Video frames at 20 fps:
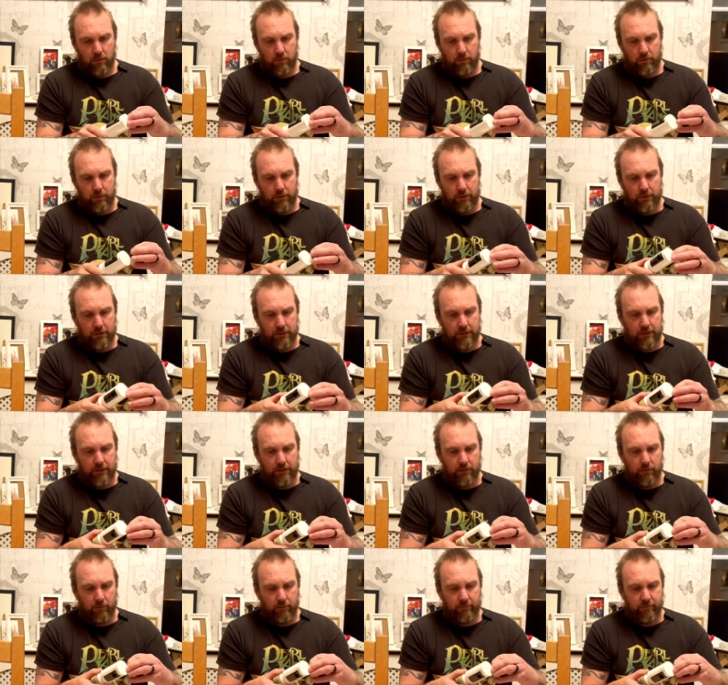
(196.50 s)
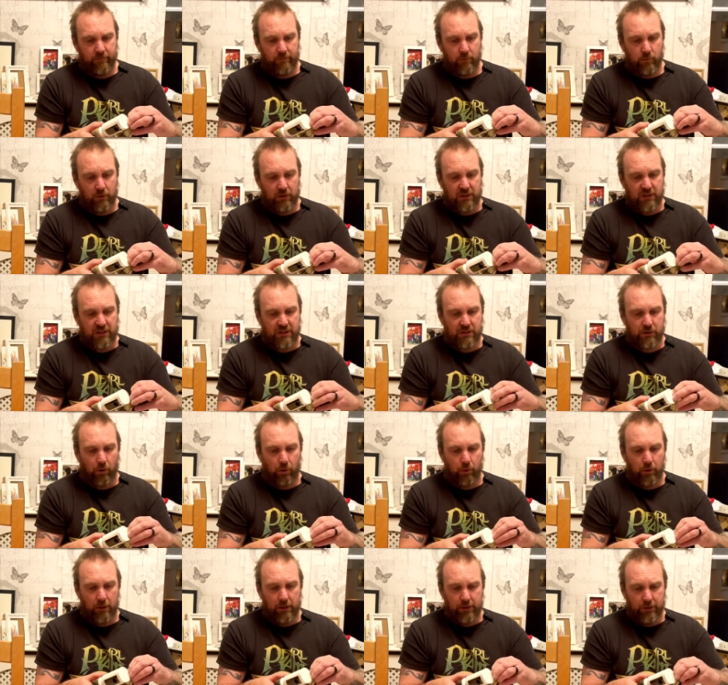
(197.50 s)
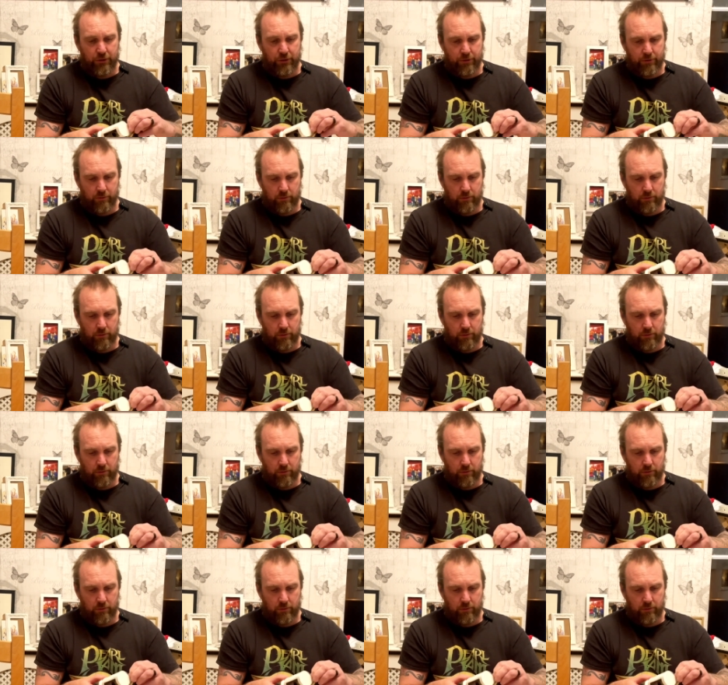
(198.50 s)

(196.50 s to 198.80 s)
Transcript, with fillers: which you can take off. Quite stylish.